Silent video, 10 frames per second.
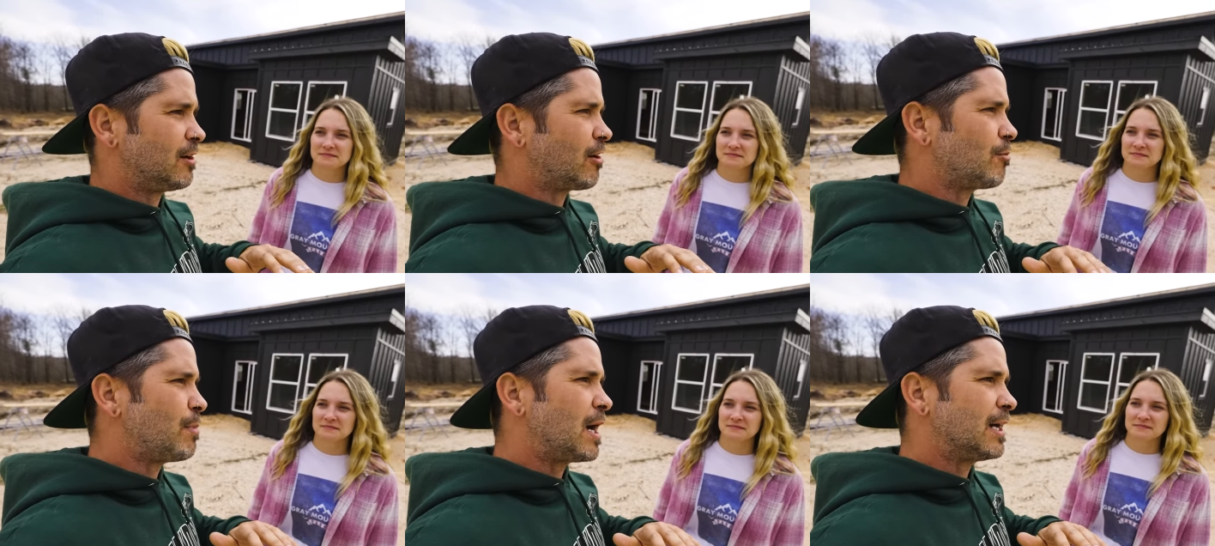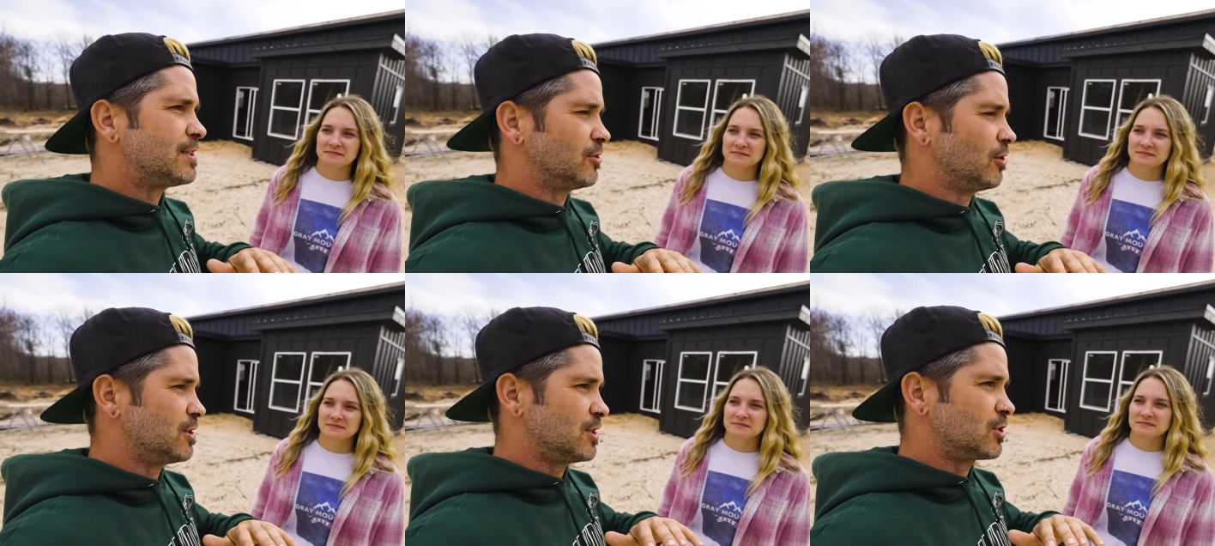Speaker 1: our minds
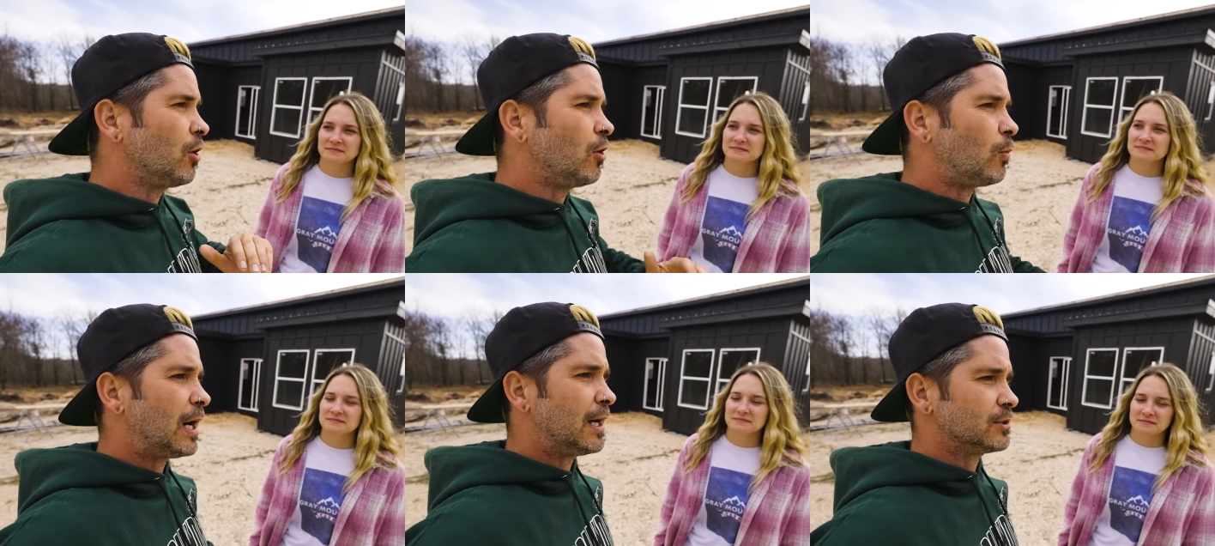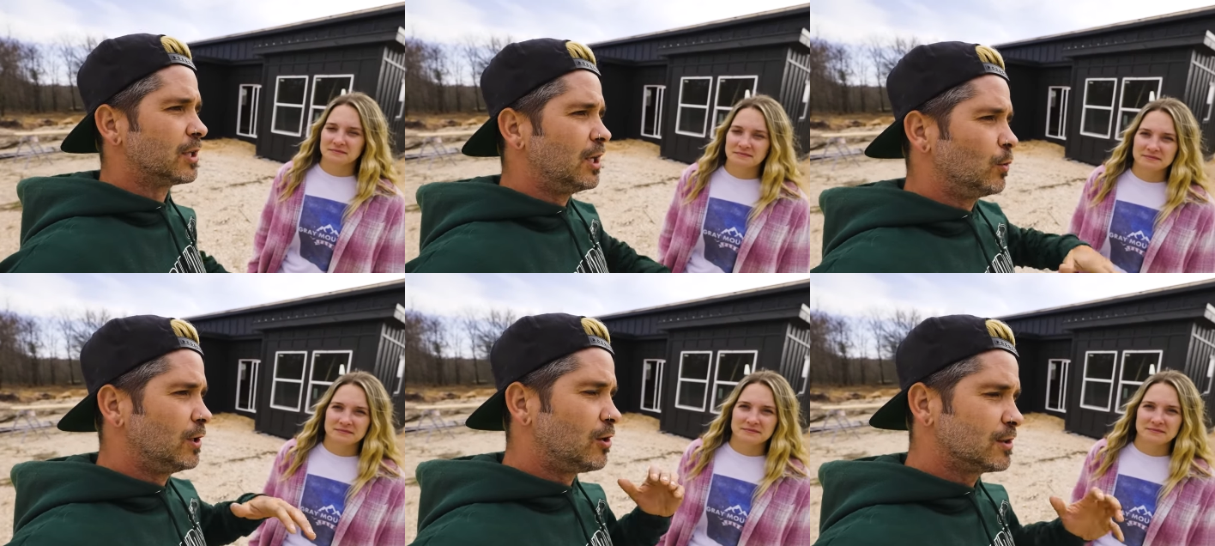are just going wild
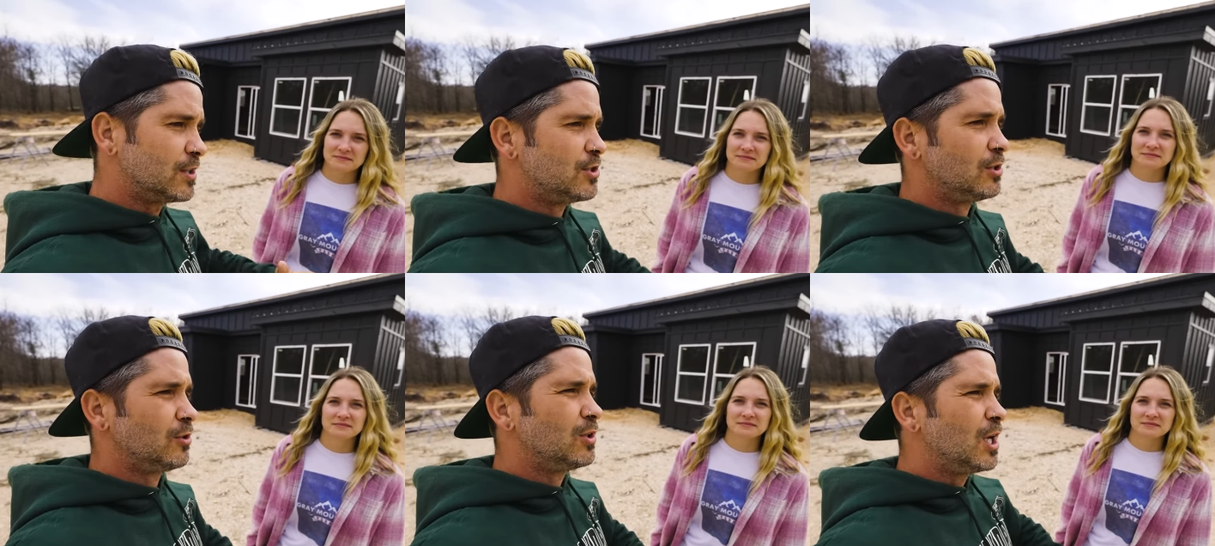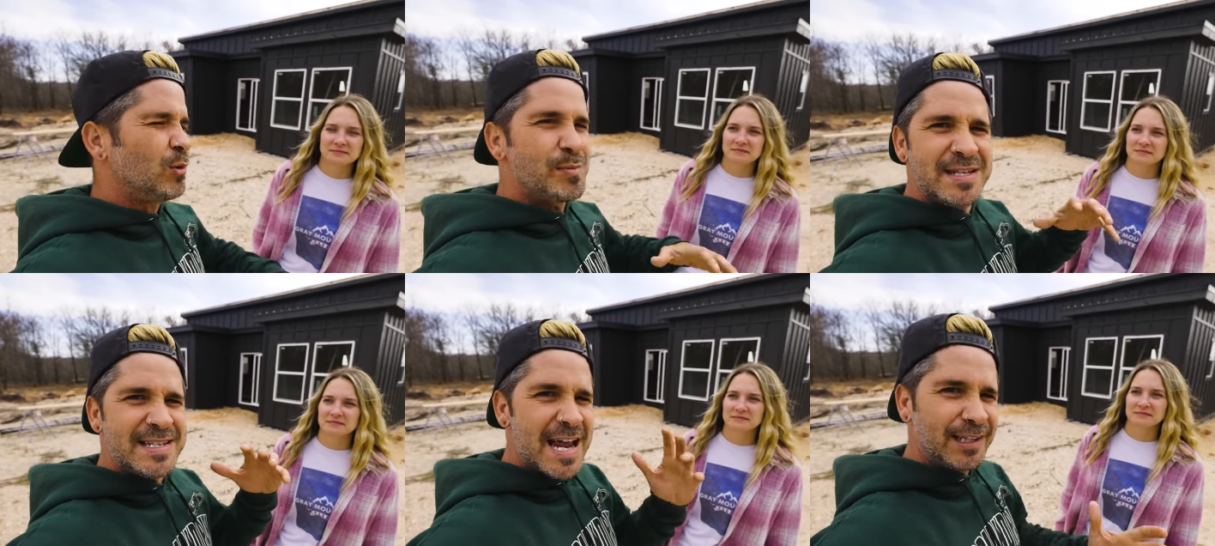we don't know what to do we've
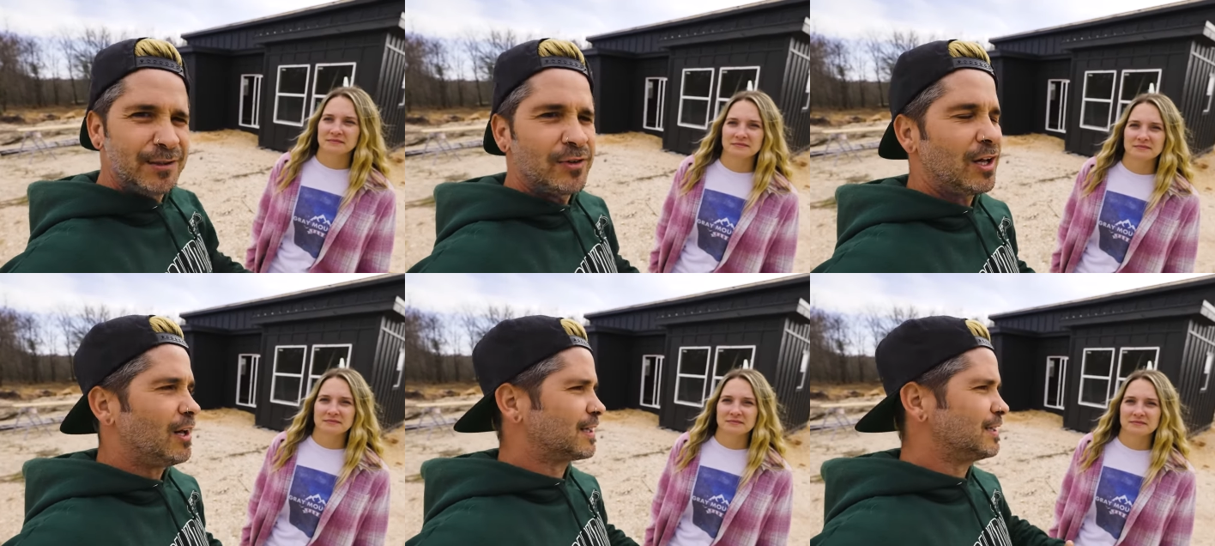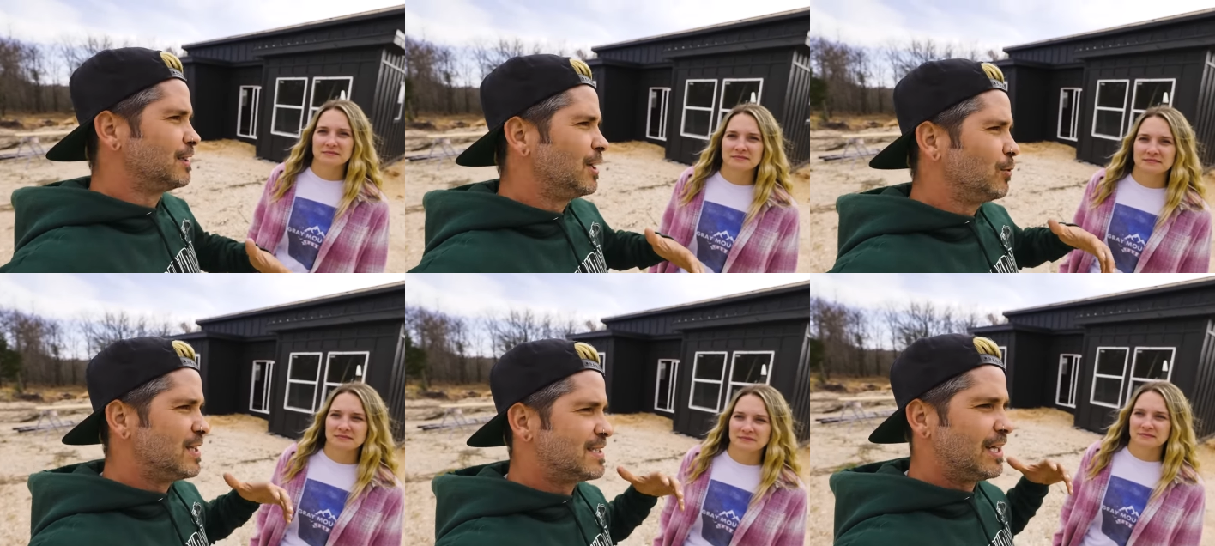been daily vlogging
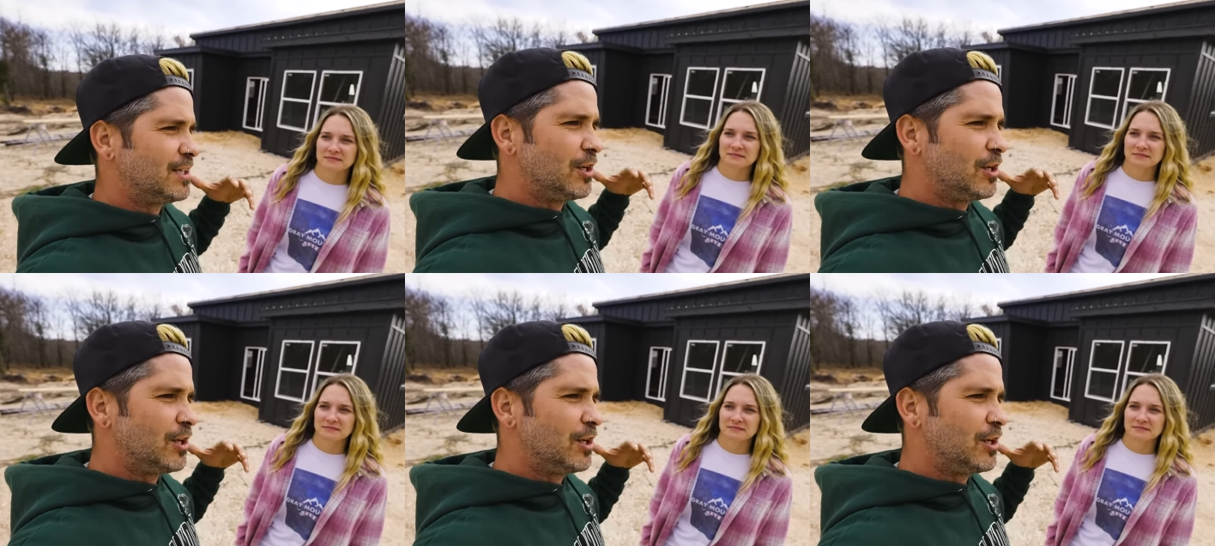we said you